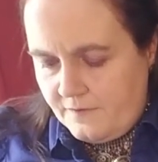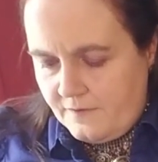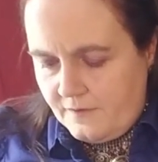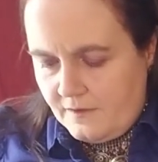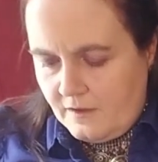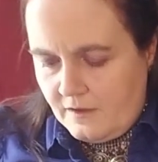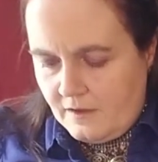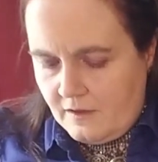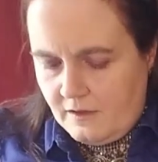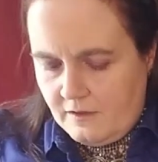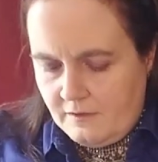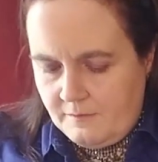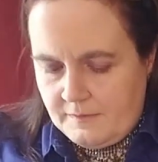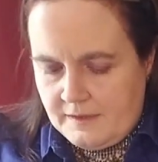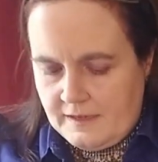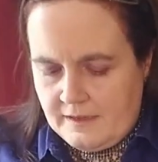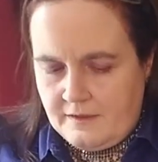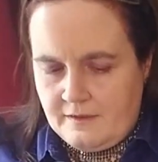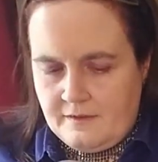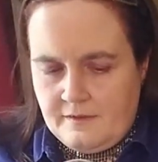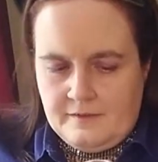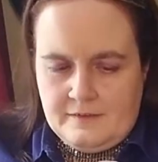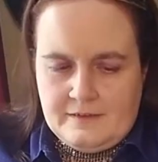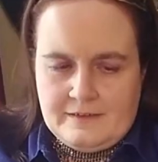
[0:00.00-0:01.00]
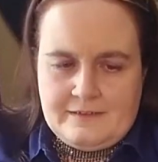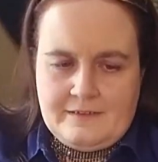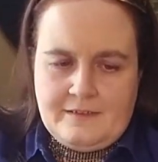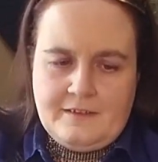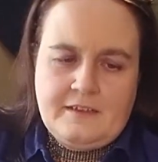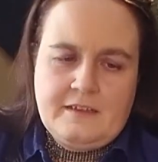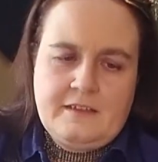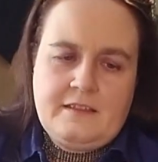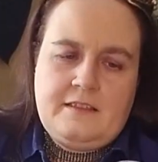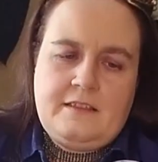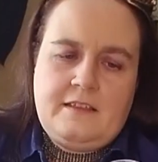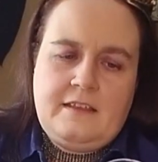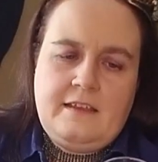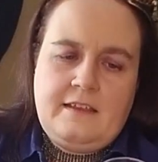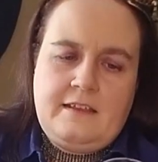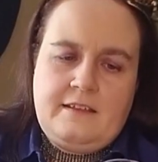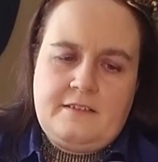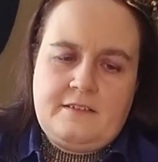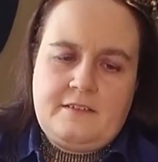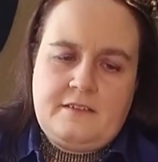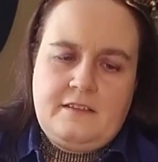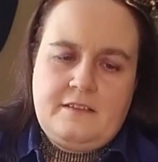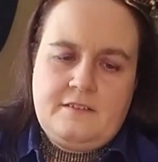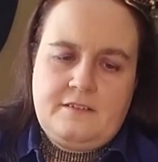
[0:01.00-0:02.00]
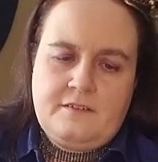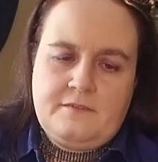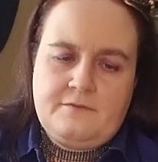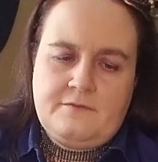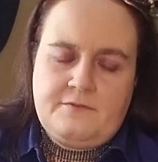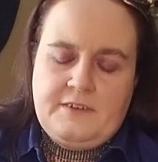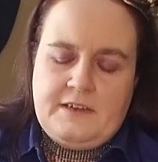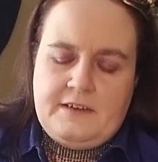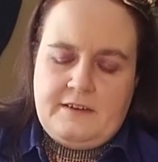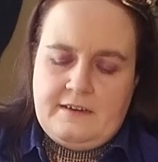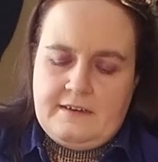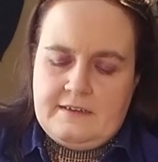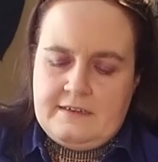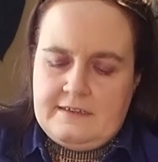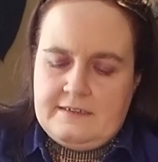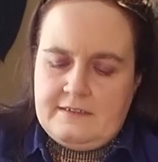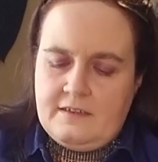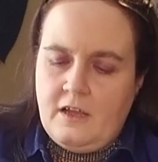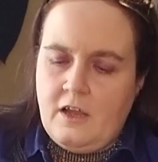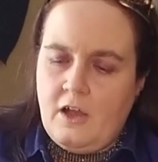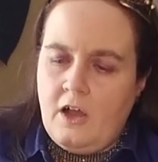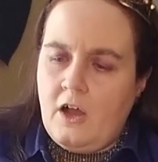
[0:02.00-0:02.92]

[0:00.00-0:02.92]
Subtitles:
oh my goodness, look at these. These are very nice.